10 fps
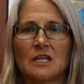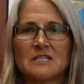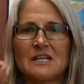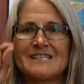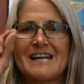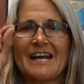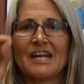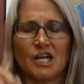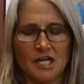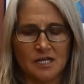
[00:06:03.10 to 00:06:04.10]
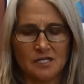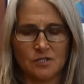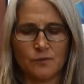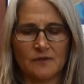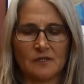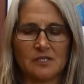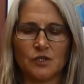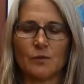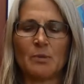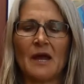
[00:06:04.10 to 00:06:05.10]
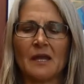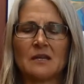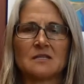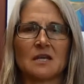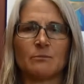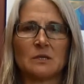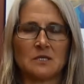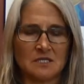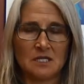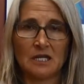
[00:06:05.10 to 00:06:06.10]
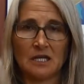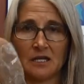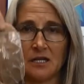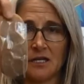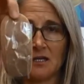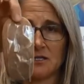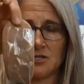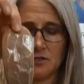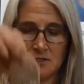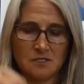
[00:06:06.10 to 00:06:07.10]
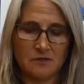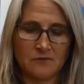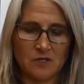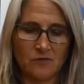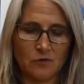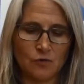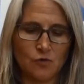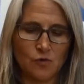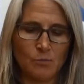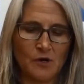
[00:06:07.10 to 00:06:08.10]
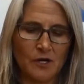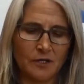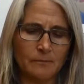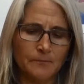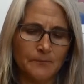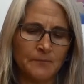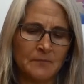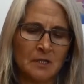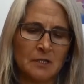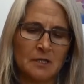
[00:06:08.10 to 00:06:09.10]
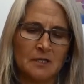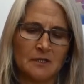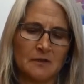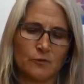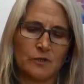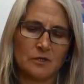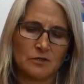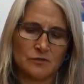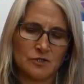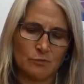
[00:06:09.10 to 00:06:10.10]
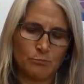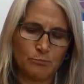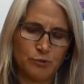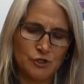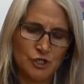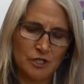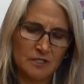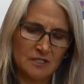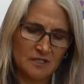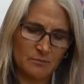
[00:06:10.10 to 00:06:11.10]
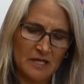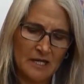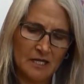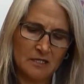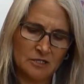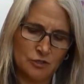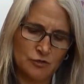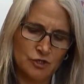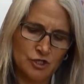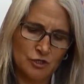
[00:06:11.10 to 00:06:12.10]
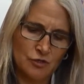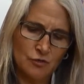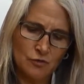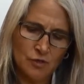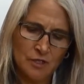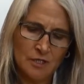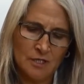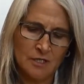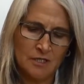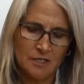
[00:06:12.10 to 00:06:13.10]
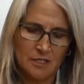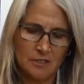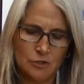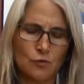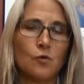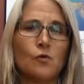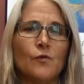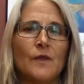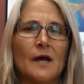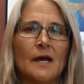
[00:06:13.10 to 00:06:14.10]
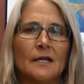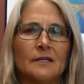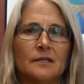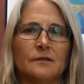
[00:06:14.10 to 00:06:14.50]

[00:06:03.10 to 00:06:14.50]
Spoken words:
it does add height. With the clear packing tape, it doesn't add height because you can see I've covered the whole bottom. And then what you do is you push it into the back end of your shoe and you hold that